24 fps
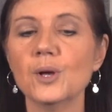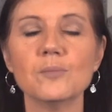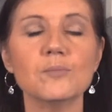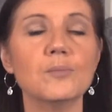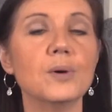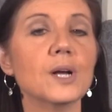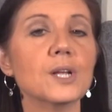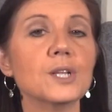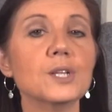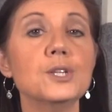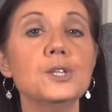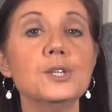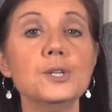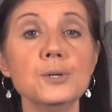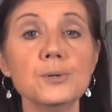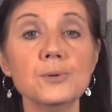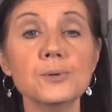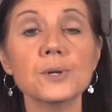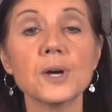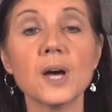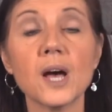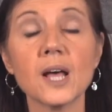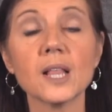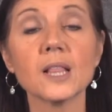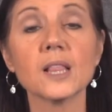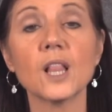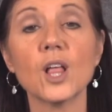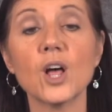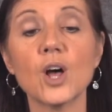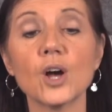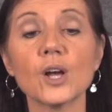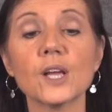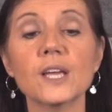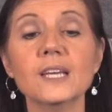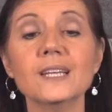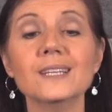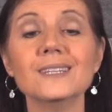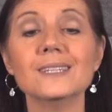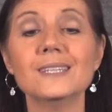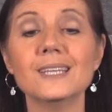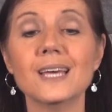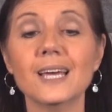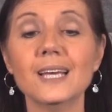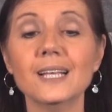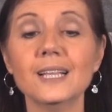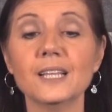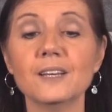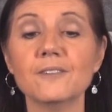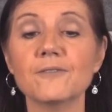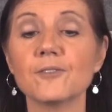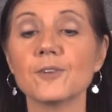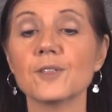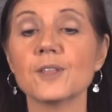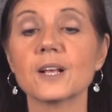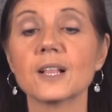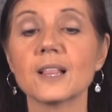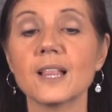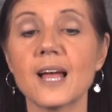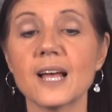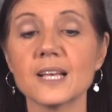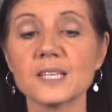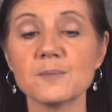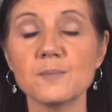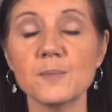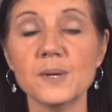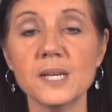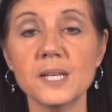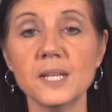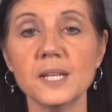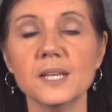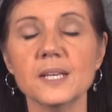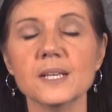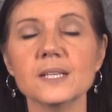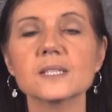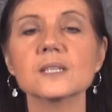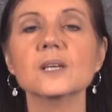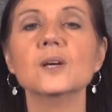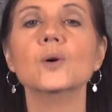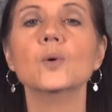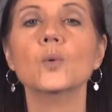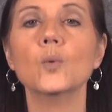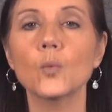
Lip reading: but do not log in daily for the class meetings